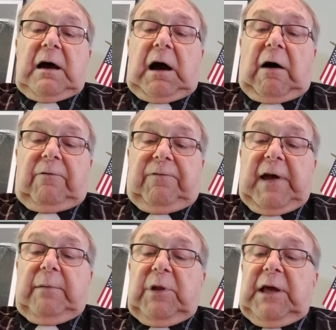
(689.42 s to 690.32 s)
of
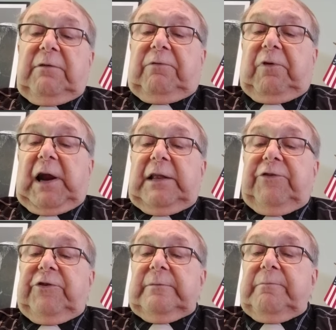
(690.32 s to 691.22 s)
family and
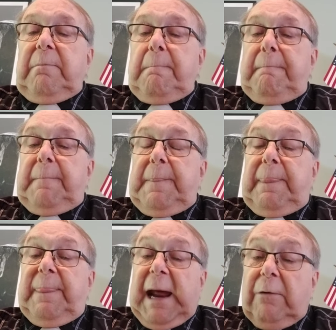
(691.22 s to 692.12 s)
friends,
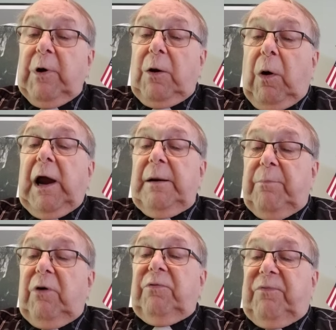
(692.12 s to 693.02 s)
that required
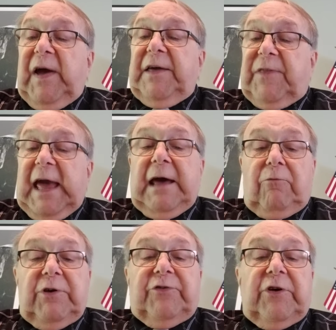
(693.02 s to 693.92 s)
both faith and
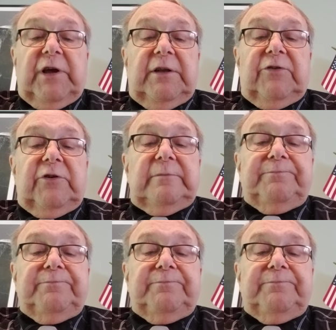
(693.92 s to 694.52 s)
resilience.